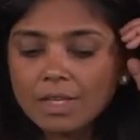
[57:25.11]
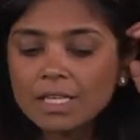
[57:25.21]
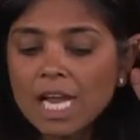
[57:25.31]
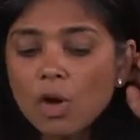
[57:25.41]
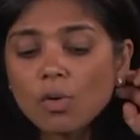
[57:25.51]

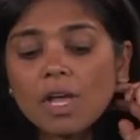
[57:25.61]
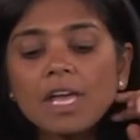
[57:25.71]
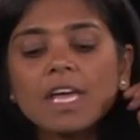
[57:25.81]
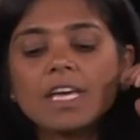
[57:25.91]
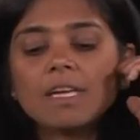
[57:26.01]
Now,
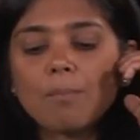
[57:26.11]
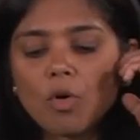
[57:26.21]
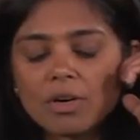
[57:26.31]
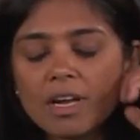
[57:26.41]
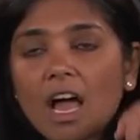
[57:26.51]
an
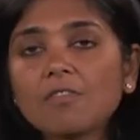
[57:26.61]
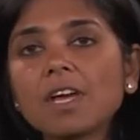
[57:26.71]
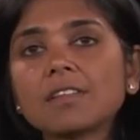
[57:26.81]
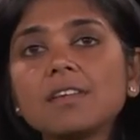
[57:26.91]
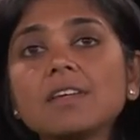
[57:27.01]
important
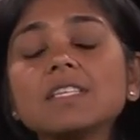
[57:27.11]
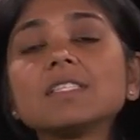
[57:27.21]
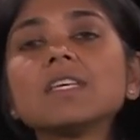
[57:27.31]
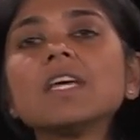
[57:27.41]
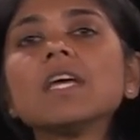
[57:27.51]
caveat here is